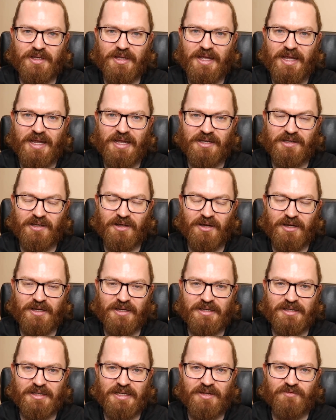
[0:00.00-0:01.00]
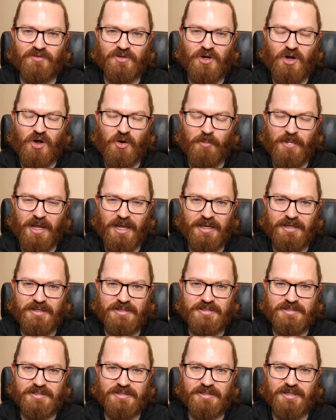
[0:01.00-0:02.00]
Hit like, leave a
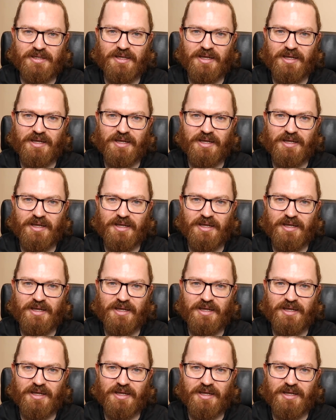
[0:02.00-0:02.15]
comment.